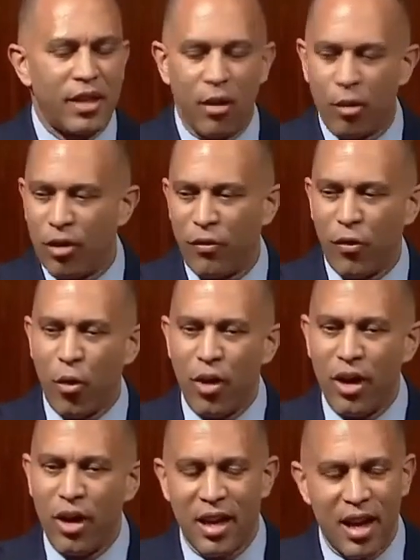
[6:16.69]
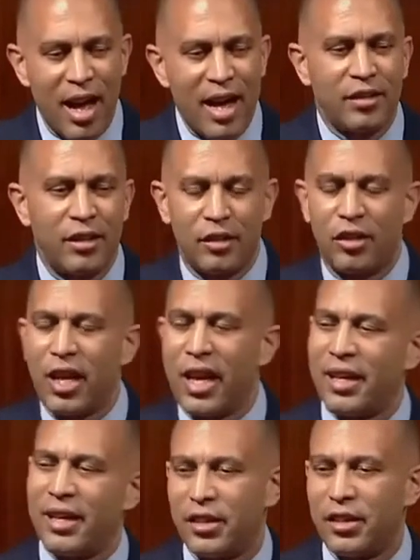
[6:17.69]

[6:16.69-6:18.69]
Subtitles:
that will avoid a hostage-taking